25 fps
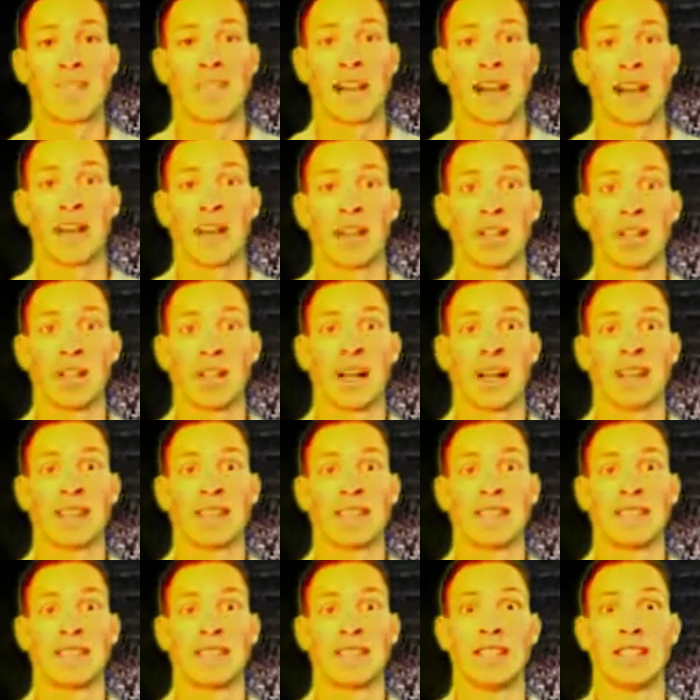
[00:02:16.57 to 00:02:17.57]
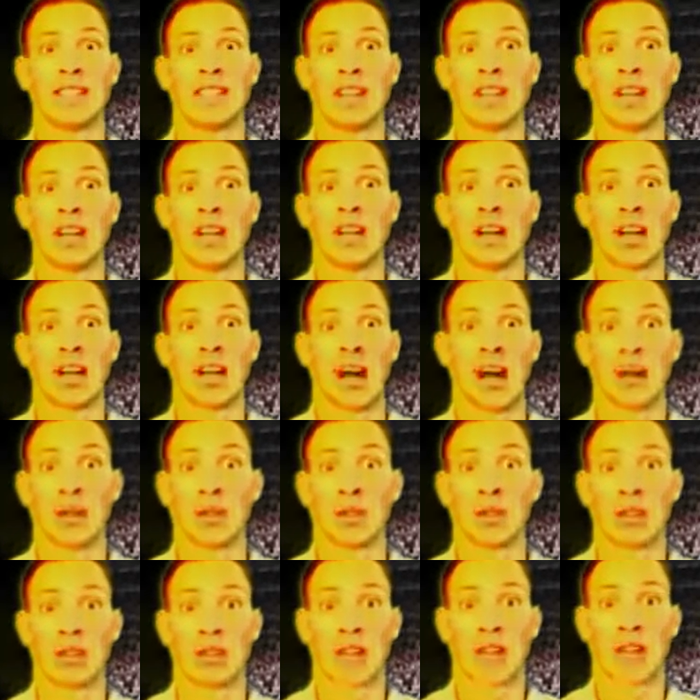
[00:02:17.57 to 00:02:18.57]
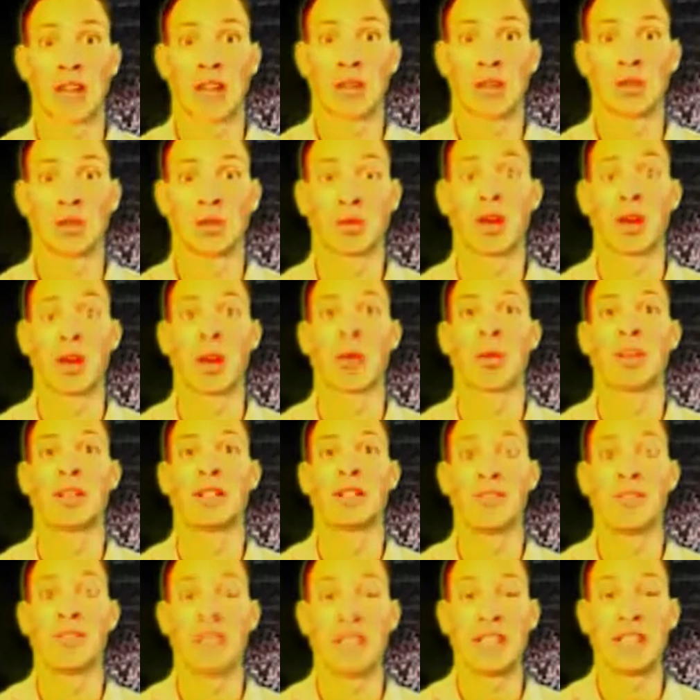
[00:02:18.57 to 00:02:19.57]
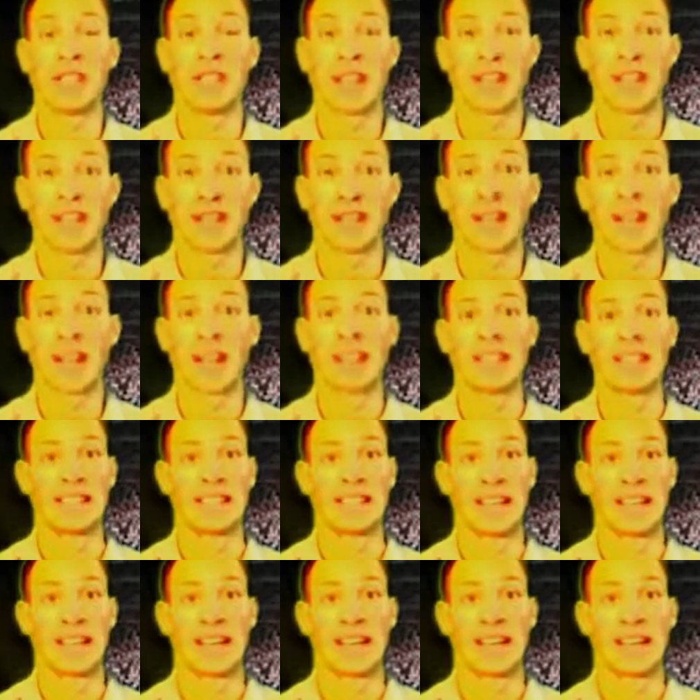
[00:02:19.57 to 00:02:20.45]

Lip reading: and I realized that I was where I wanted to be finally.